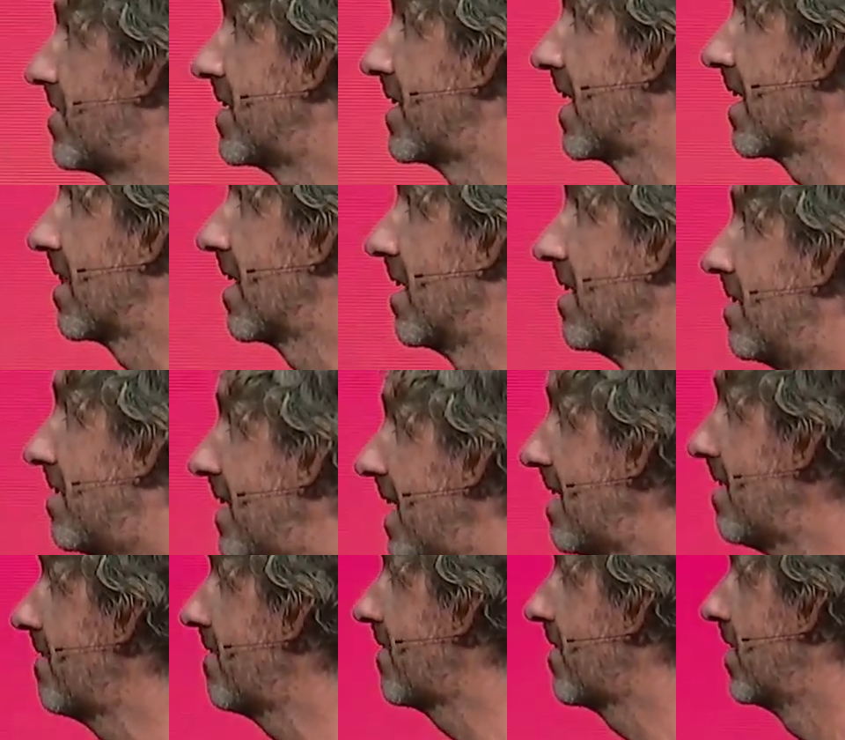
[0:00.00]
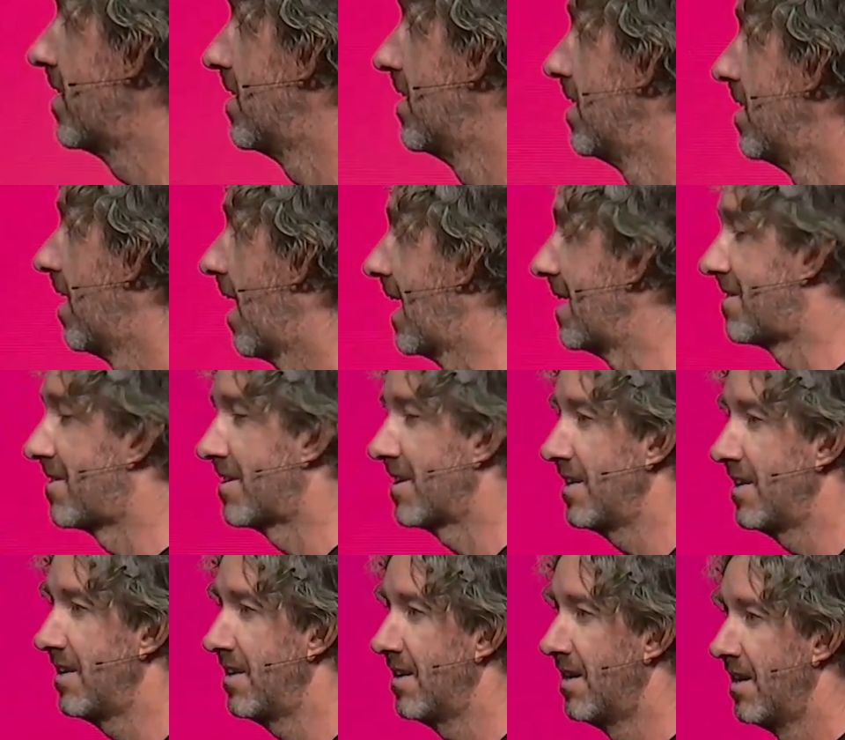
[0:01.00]
together dev,
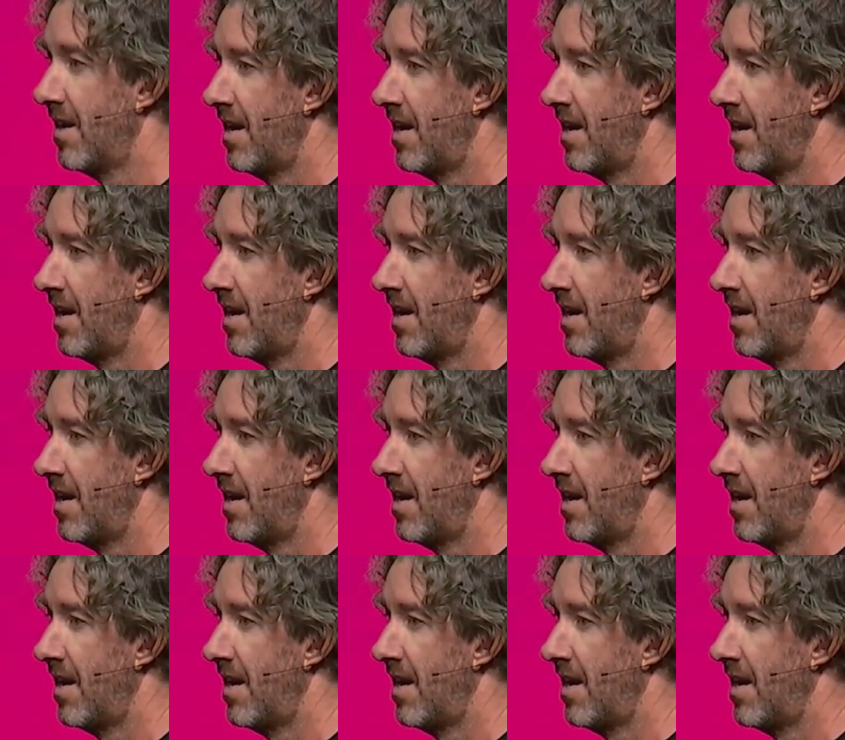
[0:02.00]
IT,